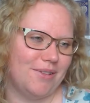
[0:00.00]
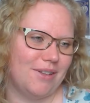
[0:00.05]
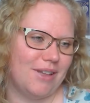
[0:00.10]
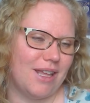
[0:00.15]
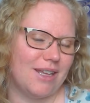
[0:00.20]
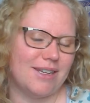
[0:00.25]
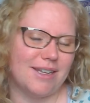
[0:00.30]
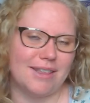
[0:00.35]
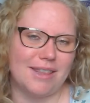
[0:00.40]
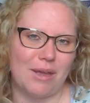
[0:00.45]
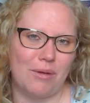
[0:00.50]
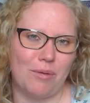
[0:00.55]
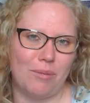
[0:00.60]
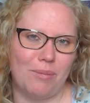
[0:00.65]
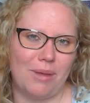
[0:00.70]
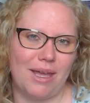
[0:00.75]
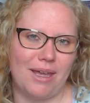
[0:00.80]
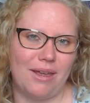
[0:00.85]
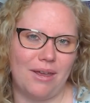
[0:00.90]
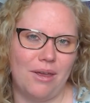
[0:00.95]
I take that one
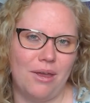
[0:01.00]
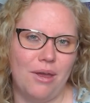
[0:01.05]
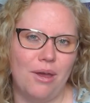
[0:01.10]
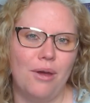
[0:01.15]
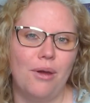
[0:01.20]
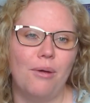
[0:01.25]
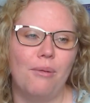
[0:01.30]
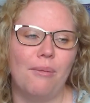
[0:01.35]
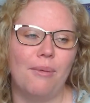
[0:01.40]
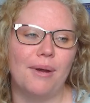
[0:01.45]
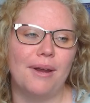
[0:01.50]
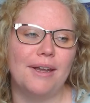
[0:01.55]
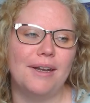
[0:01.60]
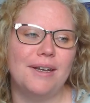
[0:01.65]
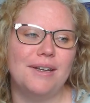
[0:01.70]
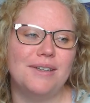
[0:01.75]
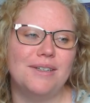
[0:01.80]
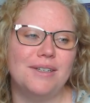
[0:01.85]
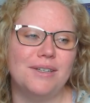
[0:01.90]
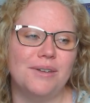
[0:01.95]
back. We're
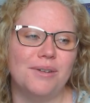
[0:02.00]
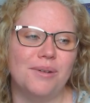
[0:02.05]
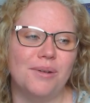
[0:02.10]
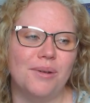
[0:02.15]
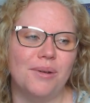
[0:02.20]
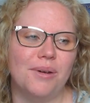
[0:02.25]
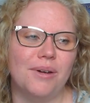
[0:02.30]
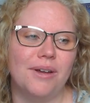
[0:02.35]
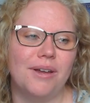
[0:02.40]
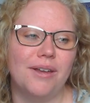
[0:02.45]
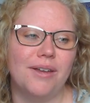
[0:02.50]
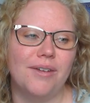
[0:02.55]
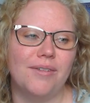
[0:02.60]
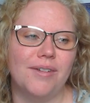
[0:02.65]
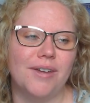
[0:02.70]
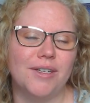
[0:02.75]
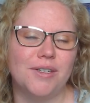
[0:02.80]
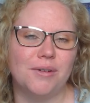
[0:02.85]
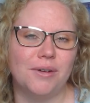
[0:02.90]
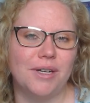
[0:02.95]
gonna do
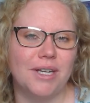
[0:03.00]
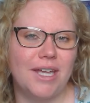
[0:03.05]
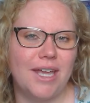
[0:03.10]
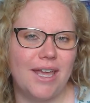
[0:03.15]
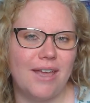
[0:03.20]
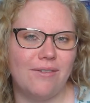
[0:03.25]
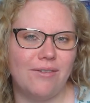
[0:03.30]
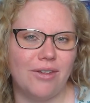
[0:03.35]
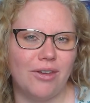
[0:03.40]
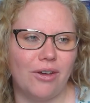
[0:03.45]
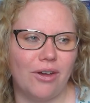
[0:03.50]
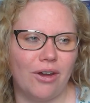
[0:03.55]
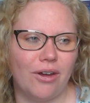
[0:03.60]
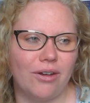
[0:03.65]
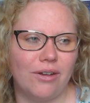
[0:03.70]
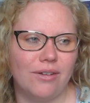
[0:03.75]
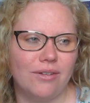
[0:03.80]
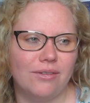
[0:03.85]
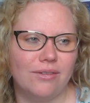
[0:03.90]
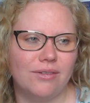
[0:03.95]
Victoria
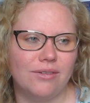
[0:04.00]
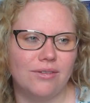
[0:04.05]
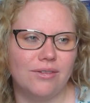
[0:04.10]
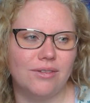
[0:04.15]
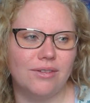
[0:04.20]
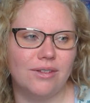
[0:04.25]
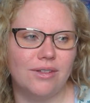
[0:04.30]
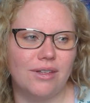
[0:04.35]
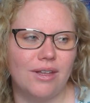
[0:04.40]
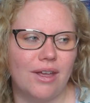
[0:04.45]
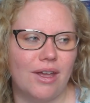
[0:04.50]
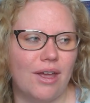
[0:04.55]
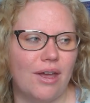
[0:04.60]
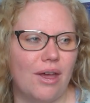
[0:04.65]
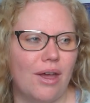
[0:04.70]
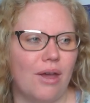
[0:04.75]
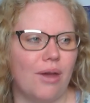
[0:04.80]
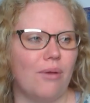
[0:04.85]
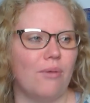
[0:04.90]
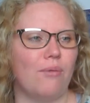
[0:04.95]
Aveyard,
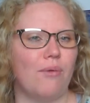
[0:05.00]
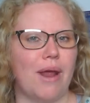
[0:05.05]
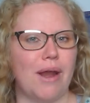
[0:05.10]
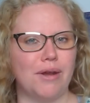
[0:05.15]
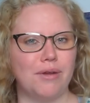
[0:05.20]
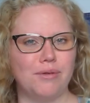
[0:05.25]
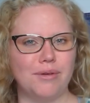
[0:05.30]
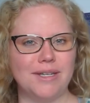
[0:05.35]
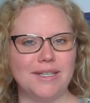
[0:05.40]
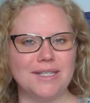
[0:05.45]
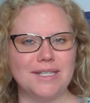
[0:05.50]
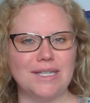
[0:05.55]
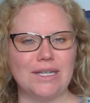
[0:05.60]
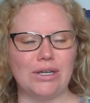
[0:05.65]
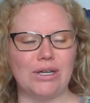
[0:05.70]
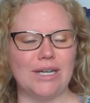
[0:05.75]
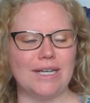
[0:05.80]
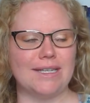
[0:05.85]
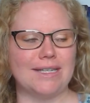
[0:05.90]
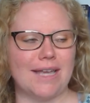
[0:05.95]
the Red Queen
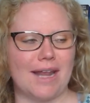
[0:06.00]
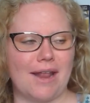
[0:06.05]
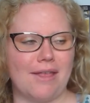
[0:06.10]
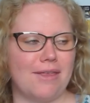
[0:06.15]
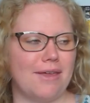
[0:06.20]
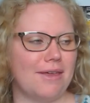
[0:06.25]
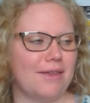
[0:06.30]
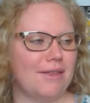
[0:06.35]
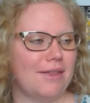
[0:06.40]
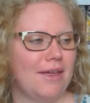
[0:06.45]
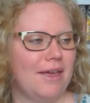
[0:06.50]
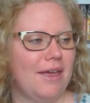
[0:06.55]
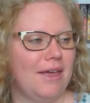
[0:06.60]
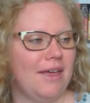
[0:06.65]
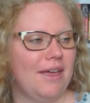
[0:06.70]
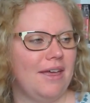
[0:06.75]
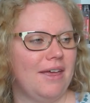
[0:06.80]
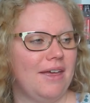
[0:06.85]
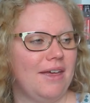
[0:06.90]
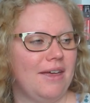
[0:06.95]
series, and
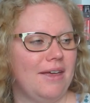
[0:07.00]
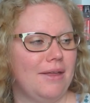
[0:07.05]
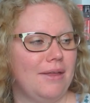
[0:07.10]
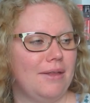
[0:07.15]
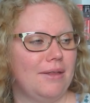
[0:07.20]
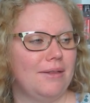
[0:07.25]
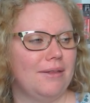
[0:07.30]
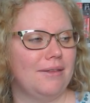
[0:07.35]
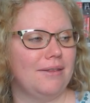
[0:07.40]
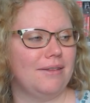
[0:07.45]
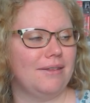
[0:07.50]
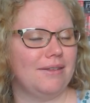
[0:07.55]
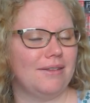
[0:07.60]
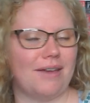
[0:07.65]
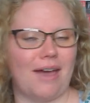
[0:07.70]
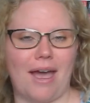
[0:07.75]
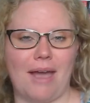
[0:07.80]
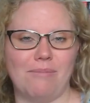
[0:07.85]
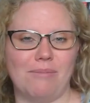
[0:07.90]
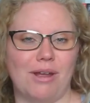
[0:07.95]

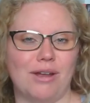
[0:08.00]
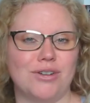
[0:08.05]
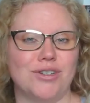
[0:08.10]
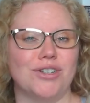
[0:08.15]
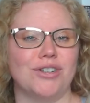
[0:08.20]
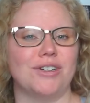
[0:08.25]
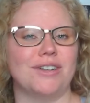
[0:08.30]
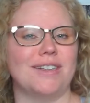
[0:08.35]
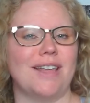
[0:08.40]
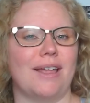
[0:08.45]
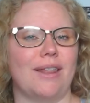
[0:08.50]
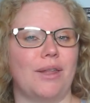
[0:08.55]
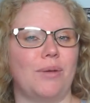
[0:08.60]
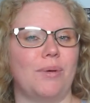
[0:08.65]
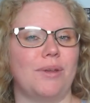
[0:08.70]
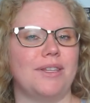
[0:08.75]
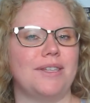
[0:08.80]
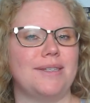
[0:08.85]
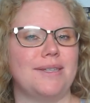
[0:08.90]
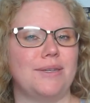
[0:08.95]
I'm not sure exactly
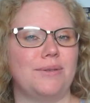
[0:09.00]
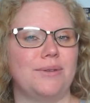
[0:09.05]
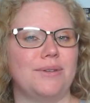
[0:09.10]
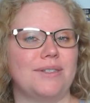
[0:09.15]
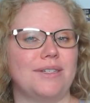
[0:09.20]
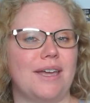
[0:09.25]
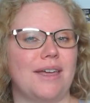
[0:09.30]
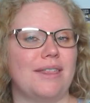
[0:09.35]
what the sequel is.